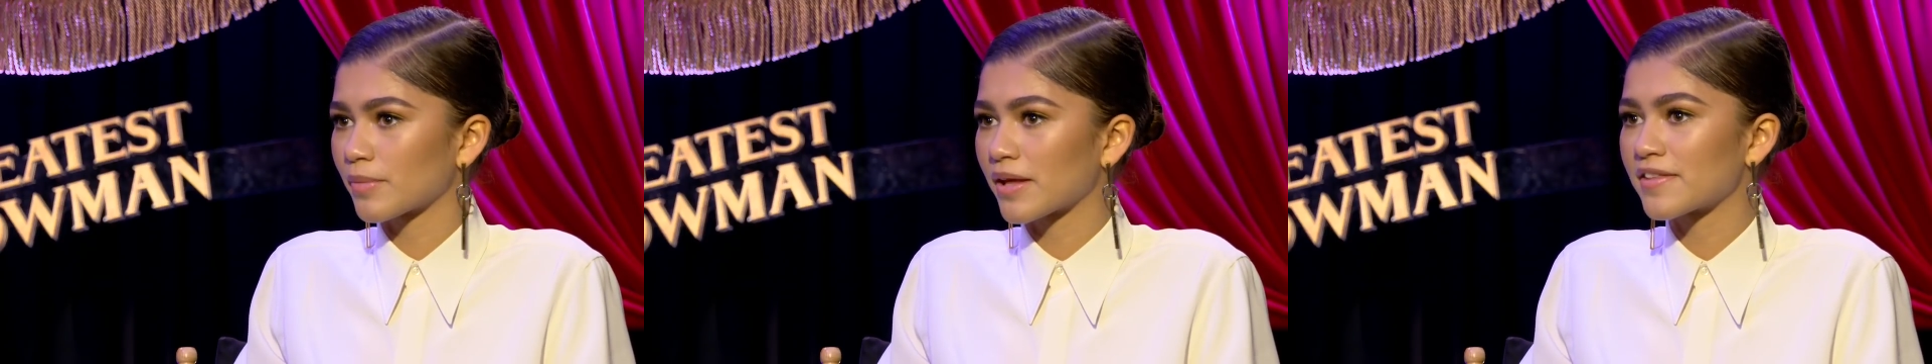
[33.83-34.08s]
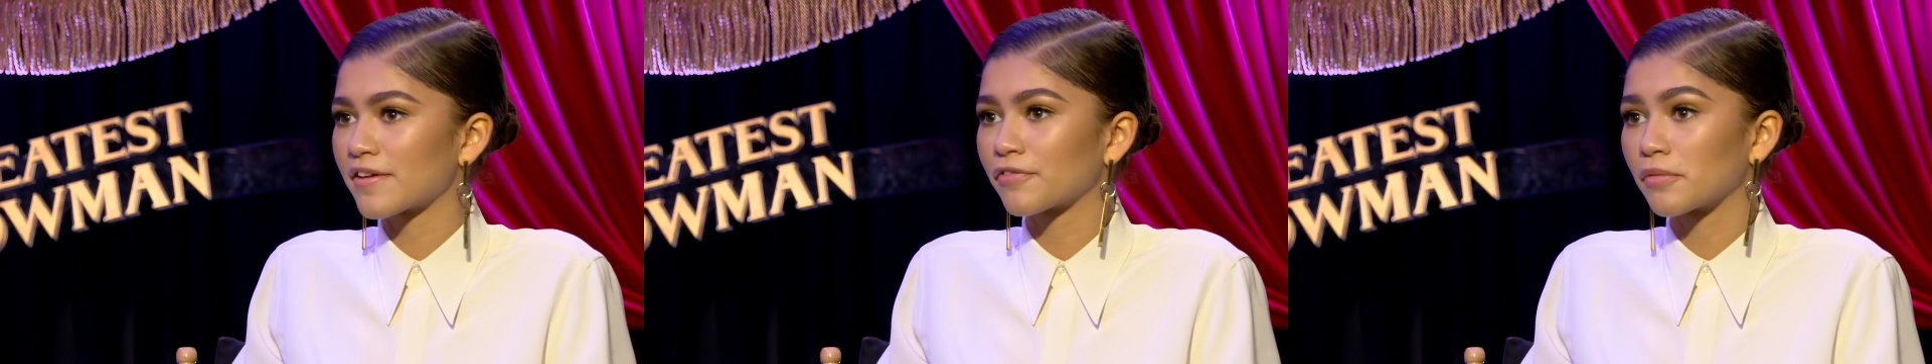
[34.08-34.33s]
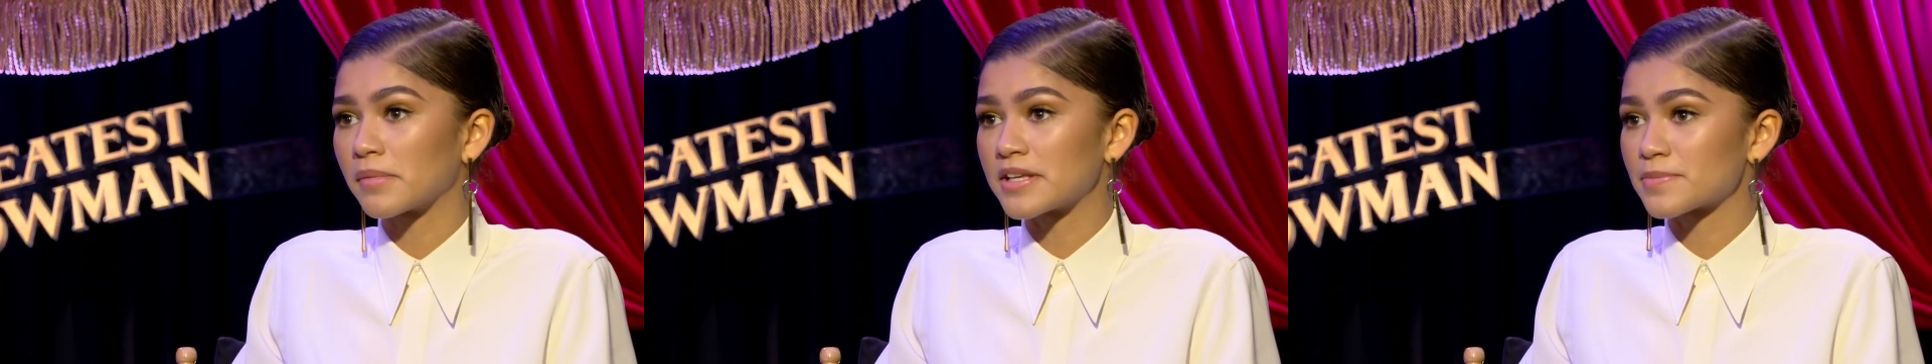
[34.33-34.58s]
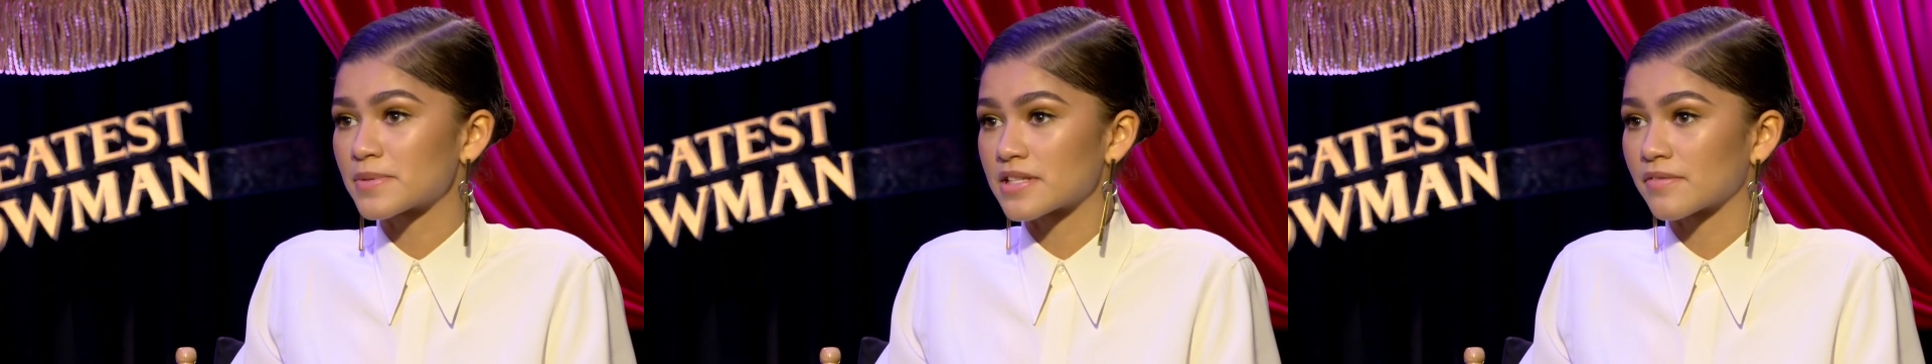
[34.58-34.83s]
but I think for me
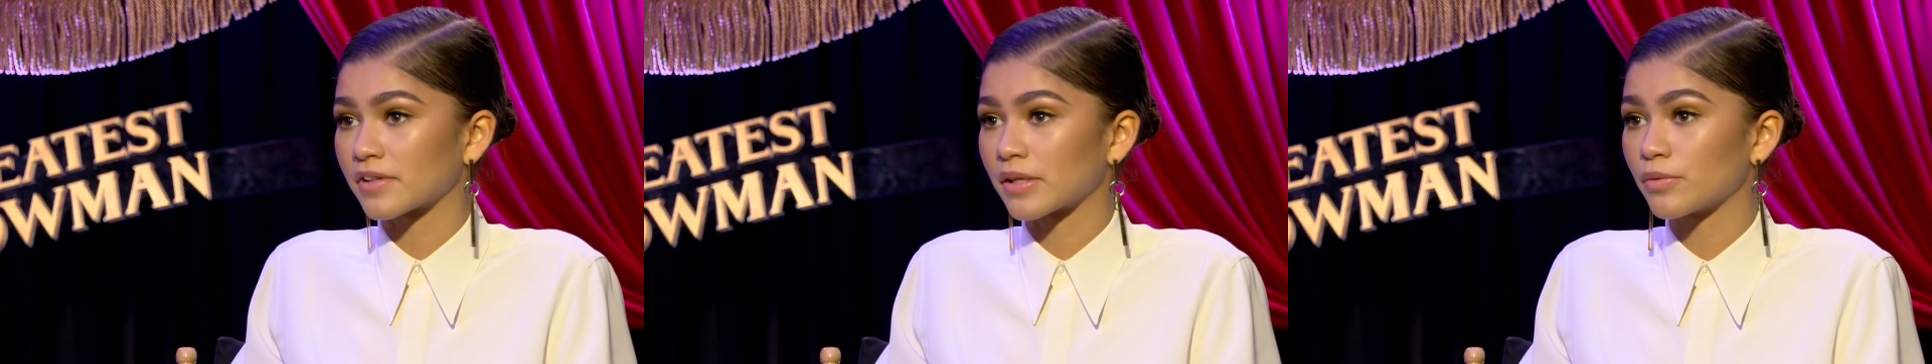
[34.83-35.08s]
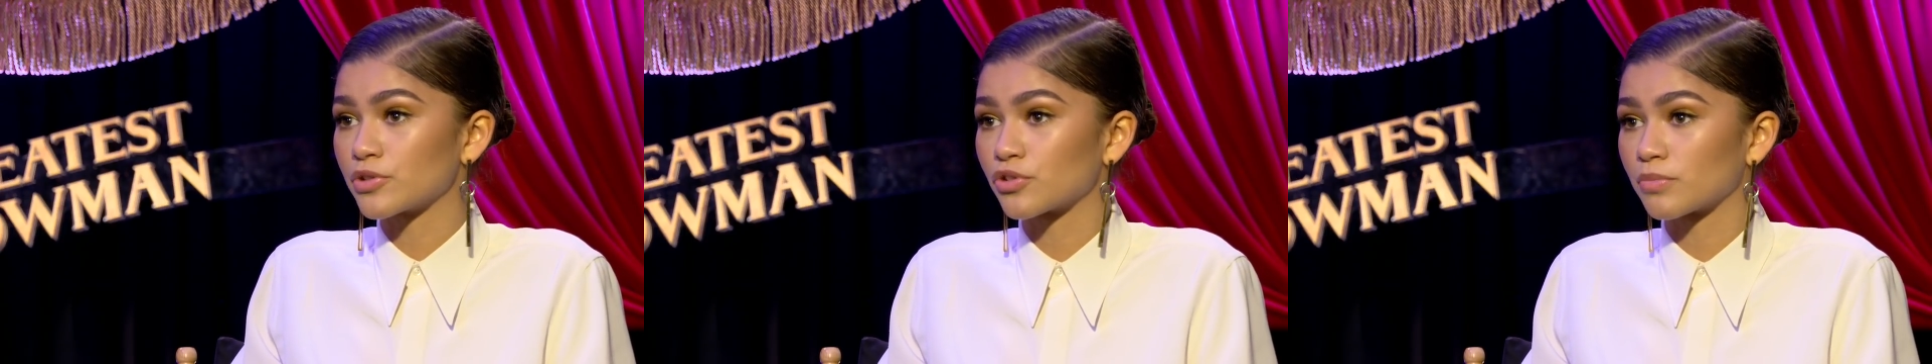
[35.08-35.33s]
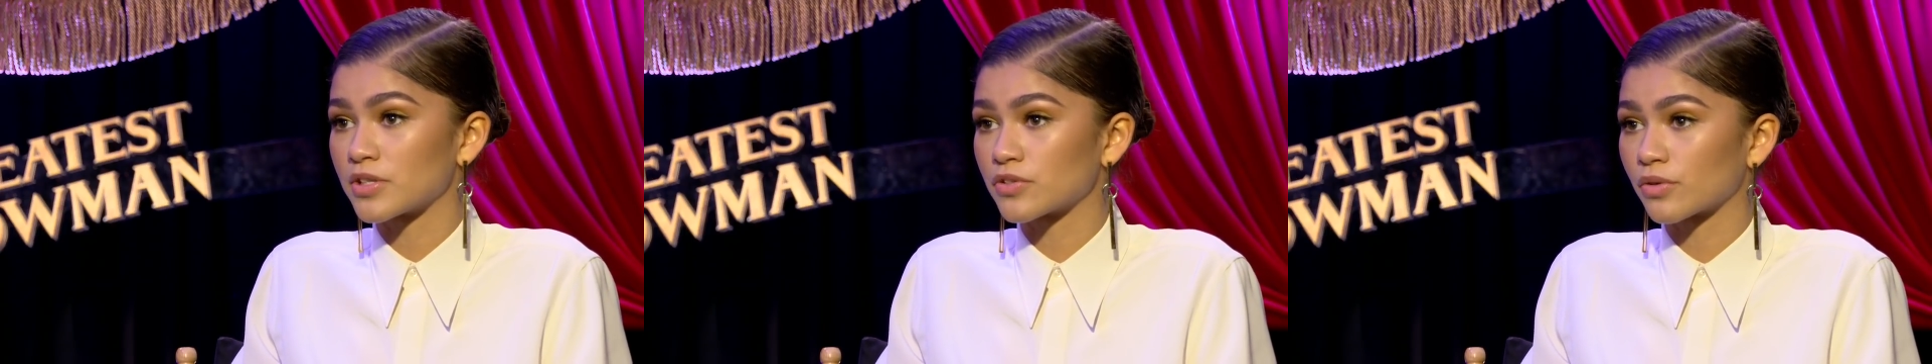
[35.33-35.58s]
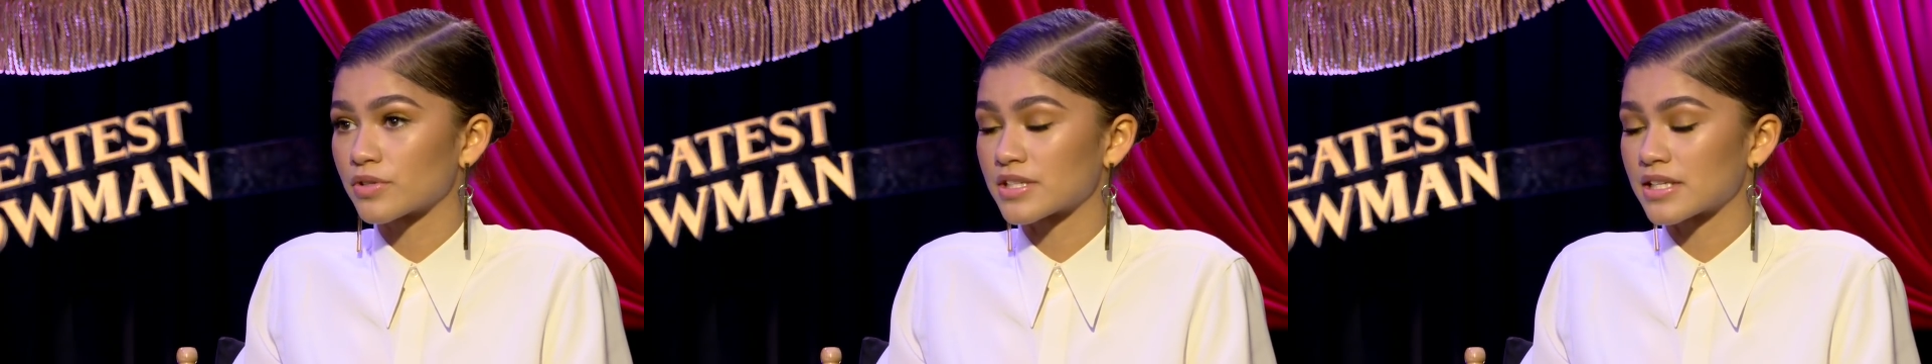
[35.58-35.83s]
specifically, what drew me
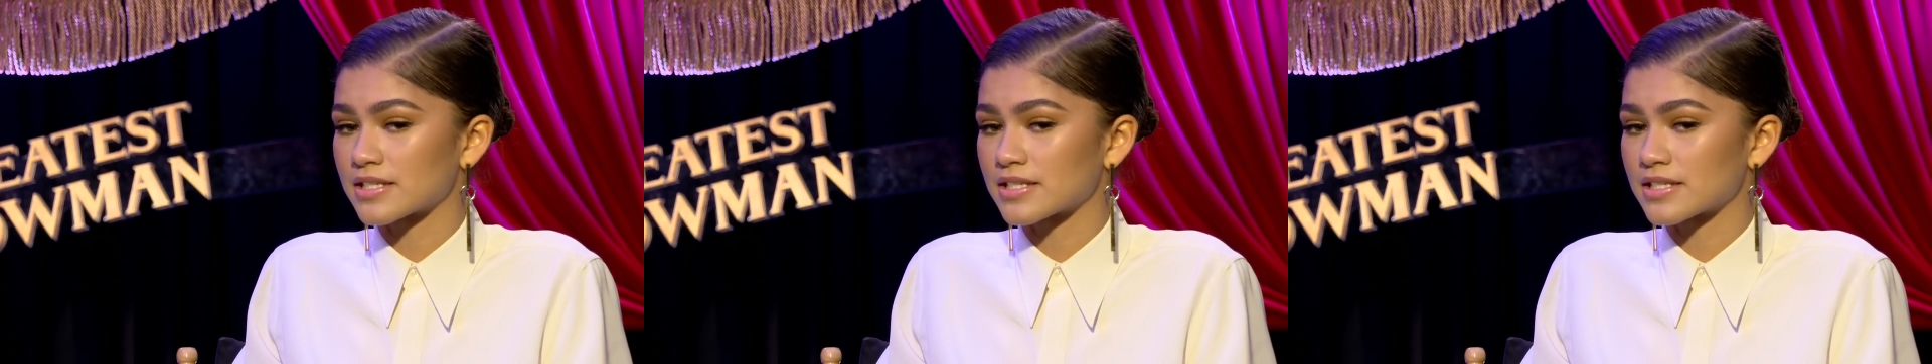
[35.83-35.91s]
towards it